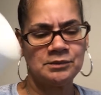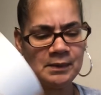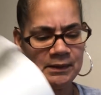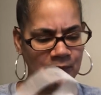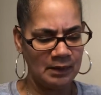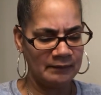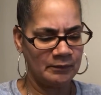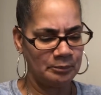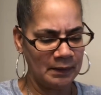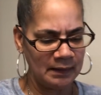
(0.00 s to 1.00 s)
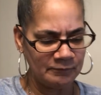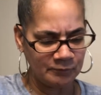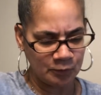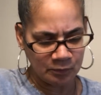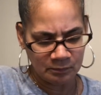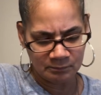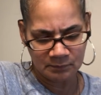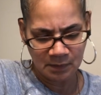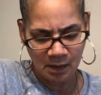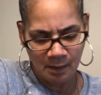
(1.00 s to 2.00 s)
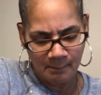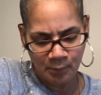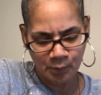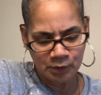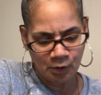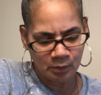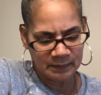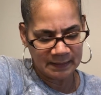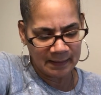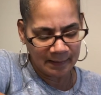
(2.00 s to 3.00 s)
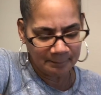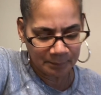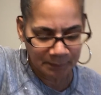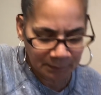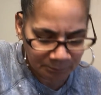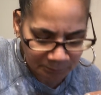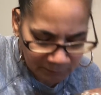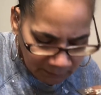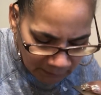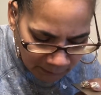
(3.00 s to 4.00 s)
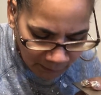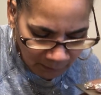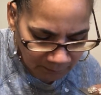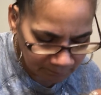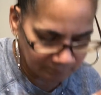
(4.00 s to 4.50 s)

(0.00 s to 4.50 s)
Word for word: I ain't gonna have to, I ain't gonna bore y'all with that, but y'all.